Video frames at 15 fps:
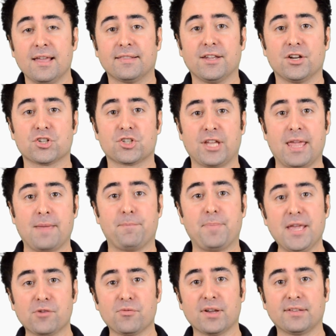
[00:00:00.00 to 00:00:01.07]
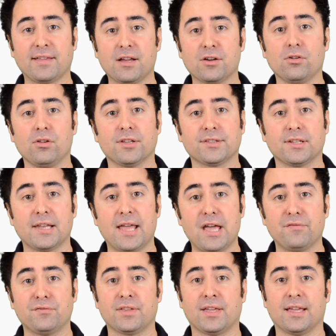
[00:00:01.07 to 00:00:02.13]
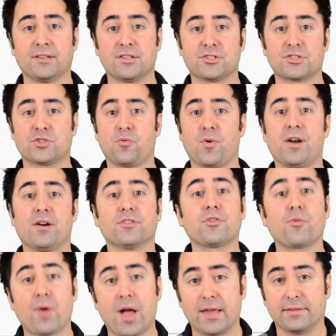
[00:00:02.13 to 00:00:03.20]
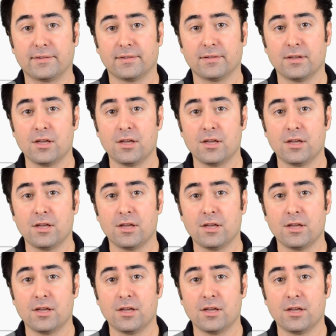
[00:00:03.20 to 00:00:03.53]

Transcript: there's a big rectangle on the left and a square on the right.